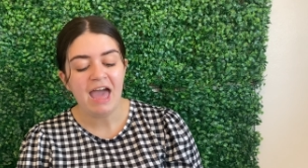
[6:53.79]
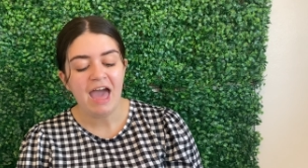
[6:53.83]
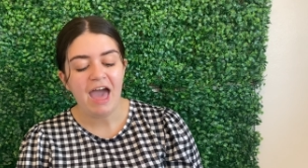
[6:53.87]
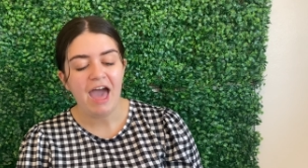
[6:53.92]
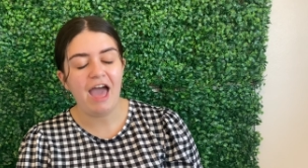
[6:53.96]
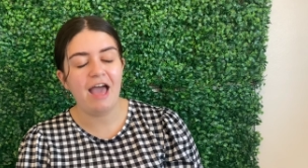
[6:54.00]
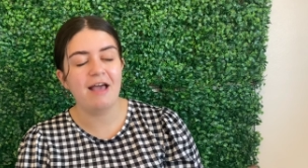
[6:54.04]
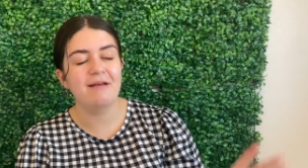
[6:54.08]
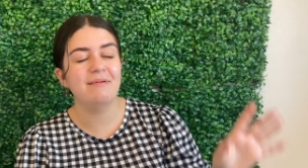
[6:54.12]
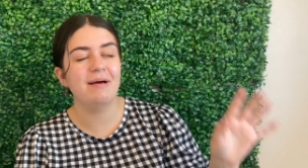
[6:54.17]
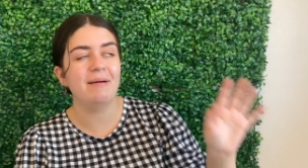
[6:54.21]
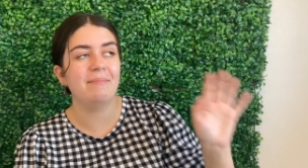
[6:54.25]

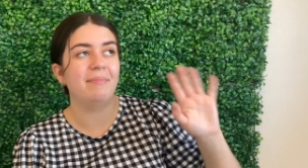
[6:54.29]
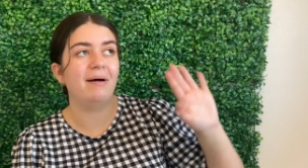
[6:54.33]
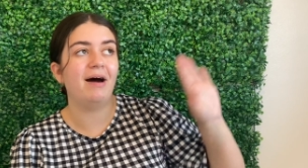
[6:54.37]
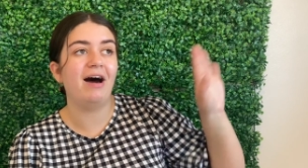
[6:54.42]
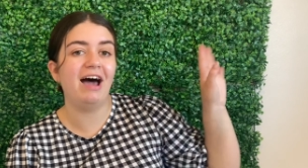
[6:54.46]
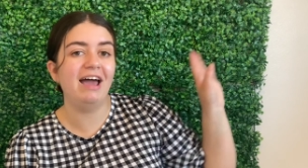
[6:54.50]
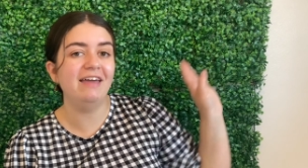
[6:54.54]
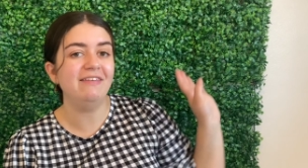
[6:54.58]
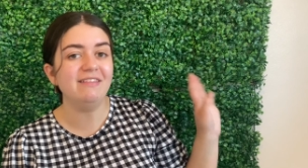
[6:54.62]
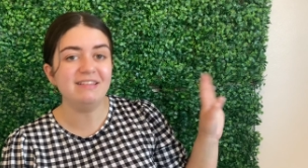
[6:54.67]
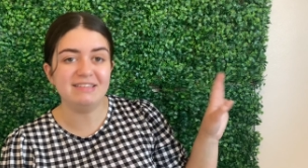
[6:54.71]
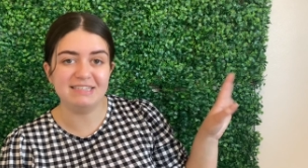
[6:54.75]
Um, and
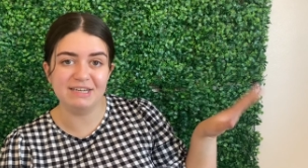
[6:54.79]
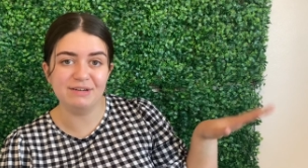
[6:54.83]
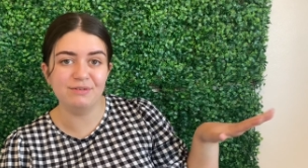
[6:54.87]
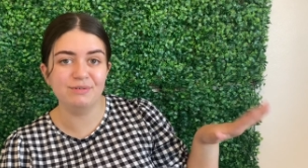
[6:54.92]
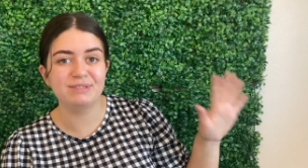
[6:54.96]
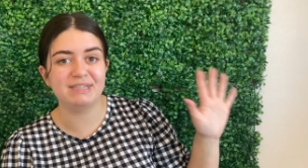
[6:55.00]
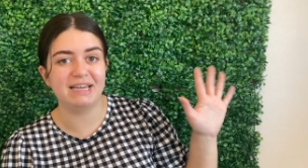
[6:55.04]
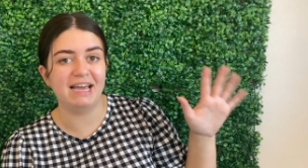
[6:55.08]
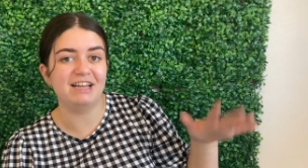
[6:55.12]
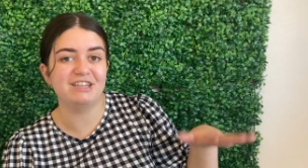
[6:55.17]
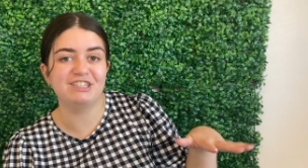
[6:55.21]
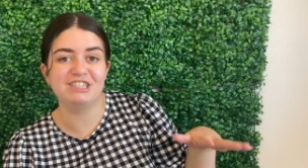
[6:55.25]
behind the tools,
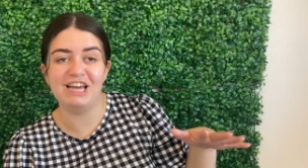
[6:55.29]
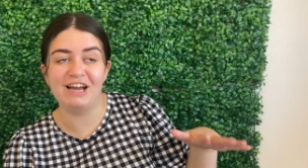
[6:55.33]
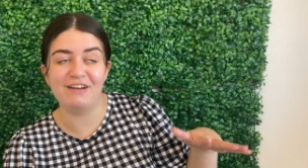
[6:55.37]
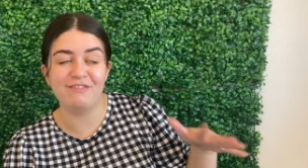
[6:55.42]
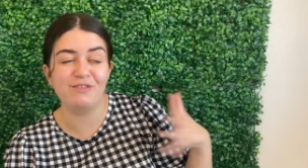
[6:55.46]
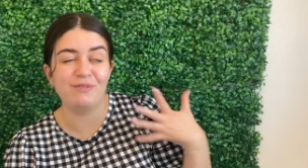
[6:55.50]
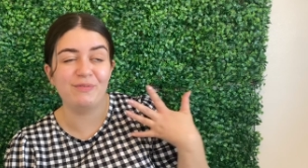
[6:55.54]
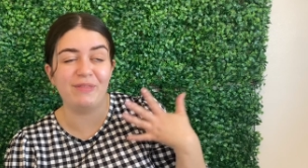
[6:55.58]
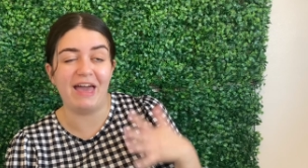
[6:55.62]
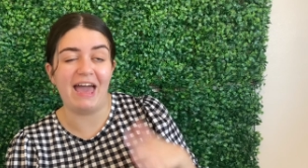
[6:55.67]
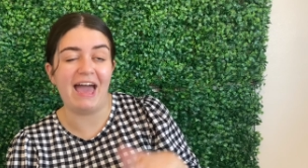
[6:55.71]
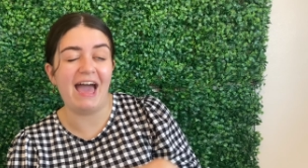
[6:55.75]
they actually have
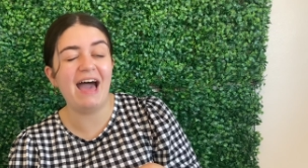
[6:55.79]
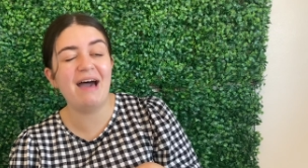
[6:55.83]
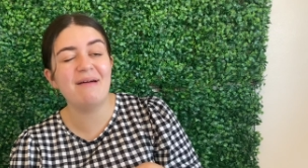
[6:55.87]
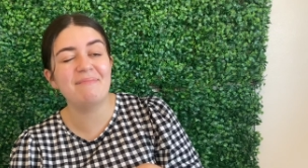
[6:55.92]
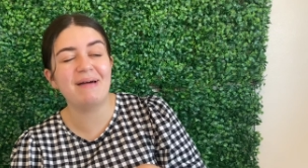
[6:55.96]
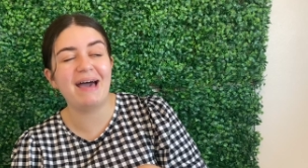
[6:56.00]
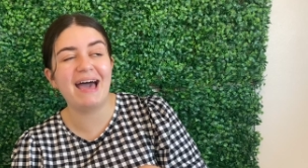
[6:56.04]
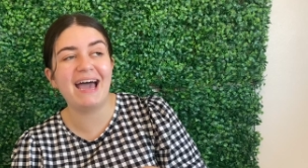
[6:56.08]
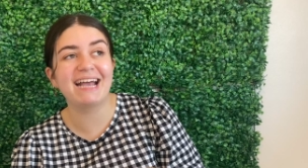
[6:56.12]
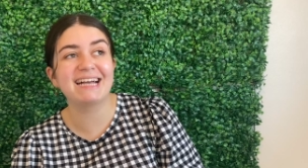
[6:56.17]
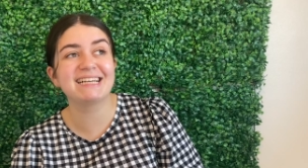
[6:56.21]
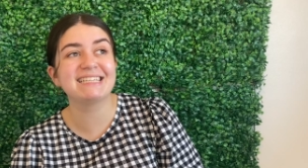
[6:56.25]
all their
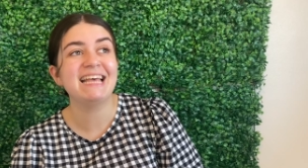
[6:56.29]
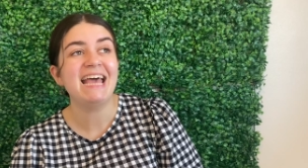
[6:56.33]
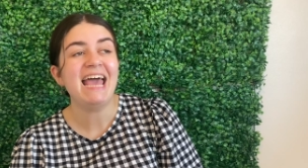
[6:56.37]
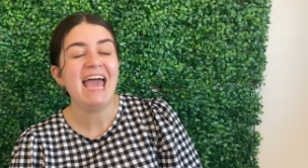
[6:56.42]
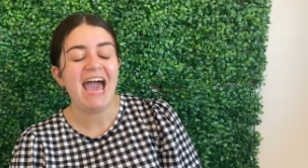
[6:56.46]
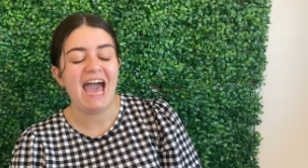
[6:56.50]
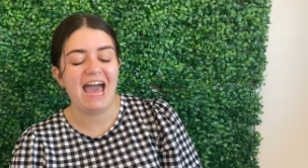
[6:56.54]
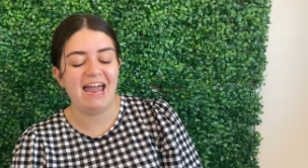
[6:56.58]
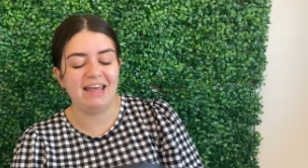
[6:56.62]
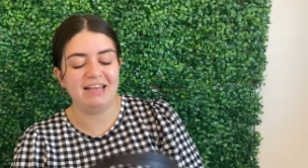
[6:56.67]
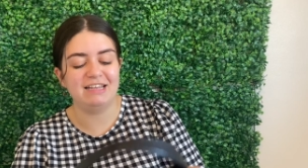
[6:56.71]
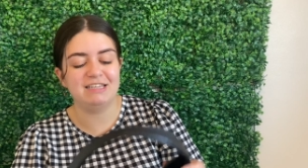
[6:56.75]
handbags.
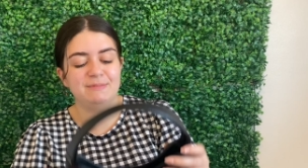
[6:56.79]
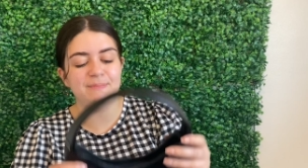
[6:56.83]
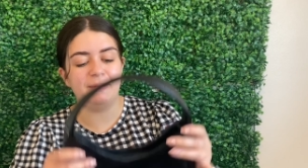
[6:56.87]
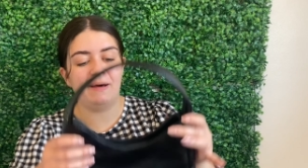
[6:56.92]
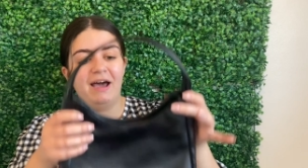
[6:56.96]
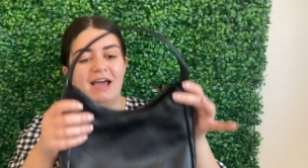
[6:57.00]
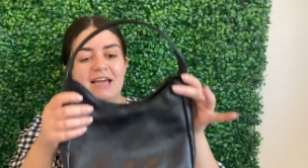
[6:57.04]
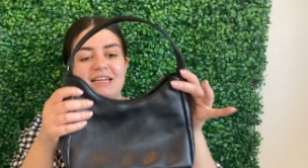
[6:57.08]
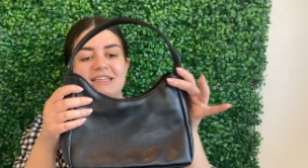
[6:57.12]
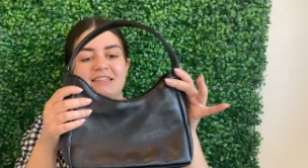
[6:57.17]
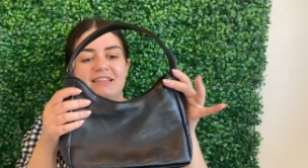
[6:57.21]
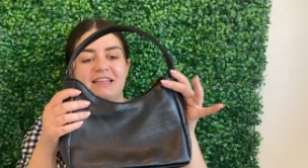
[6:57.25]
And I
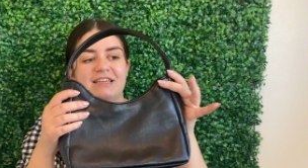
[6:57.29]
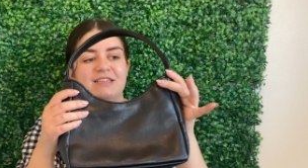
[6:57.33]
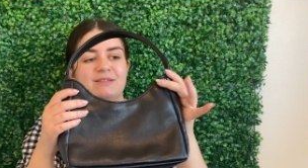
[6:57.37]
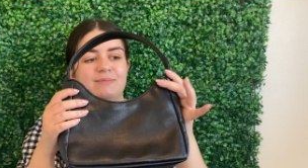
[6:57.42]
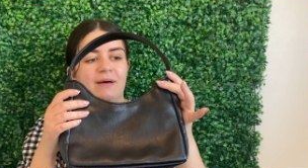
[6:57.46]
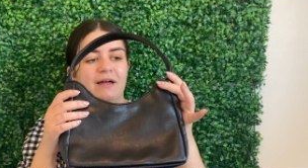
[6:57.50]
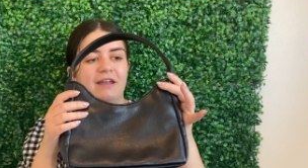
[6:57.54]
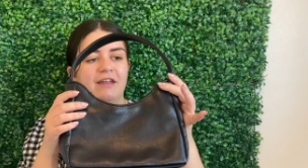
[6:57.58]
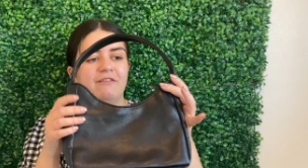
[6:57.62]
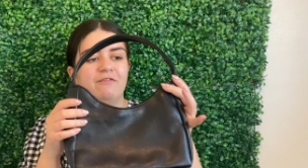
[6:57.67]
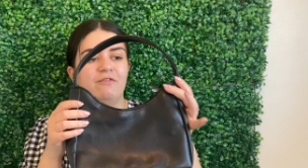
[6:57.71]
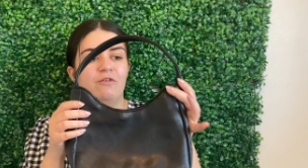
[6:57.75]
spied this
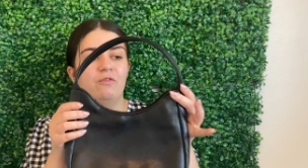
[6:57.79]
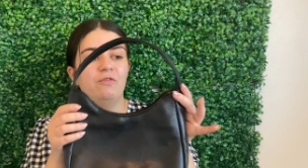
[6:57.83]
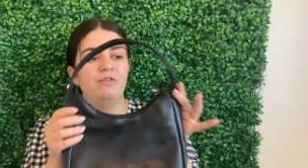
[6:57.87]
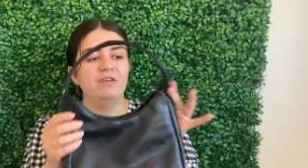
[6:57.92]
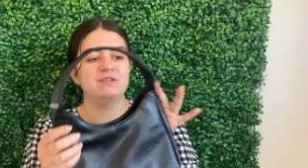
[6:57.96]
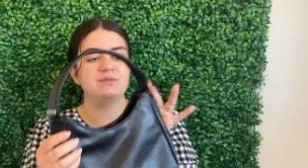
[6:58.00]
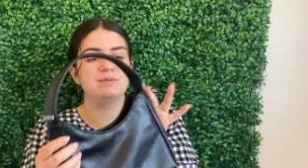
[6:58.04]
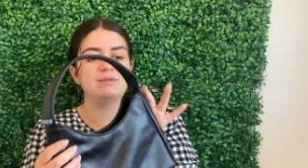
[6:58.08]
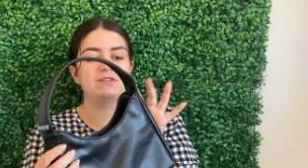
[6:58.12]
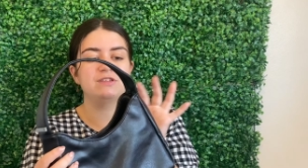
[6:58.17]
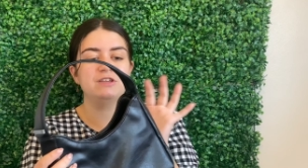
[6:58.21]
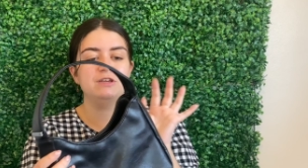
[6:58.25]
one and thought
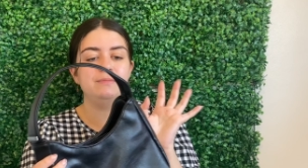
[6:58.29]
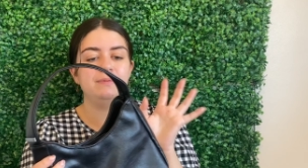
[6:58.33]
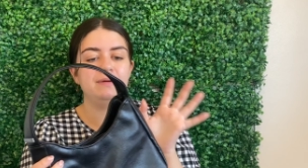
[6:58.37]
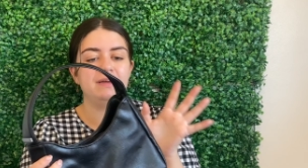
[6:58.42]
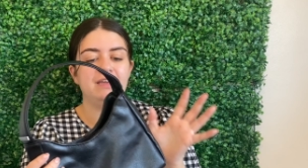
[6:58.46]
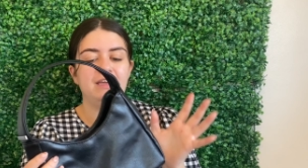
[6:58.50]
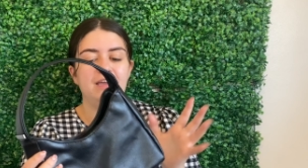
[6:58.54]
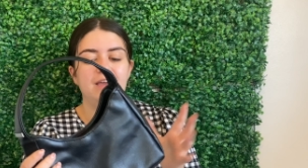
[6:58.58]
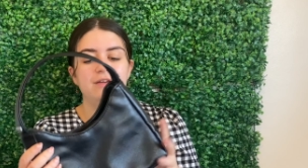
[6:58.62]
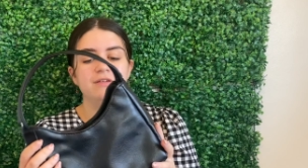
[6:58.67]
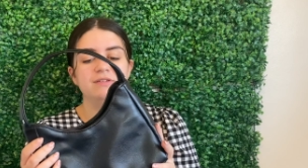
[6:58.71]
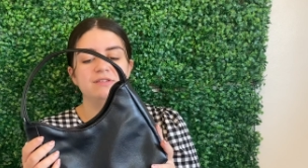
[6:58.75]
this was super
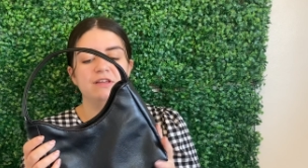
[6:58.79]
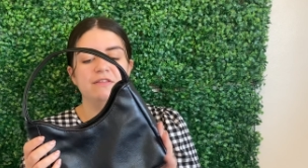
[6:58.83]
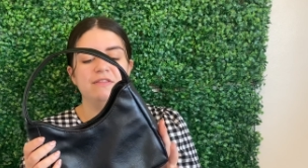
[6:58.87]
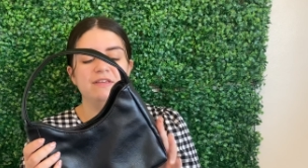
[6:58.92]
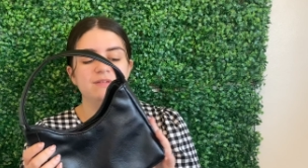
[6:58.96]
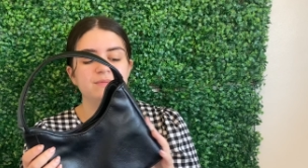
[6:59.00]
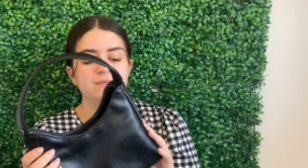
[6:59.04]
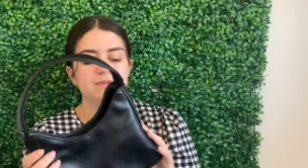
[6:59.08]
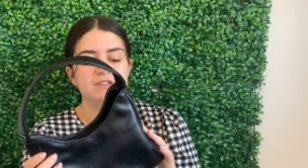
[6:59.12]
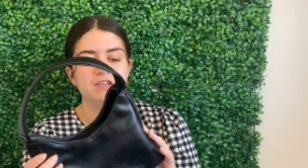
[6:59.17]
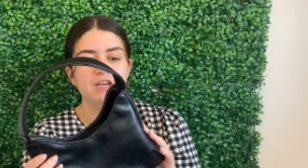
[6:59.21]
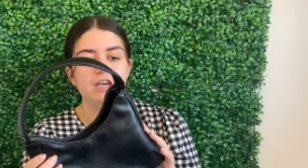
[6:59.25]
cute. So
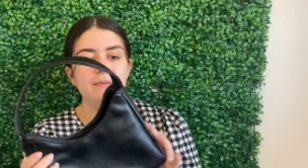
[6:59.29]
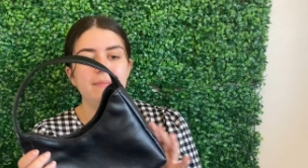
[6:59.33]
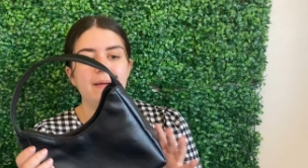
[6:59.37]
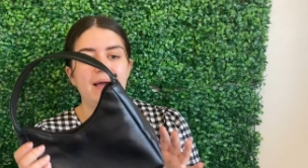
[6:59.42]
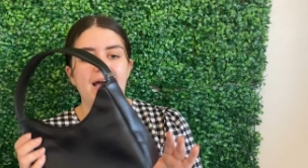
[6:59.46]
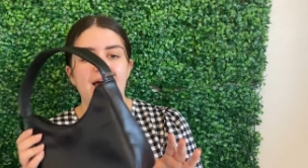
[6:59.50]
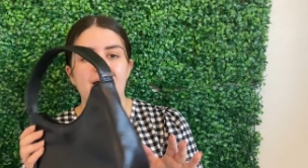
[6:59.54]
this was £2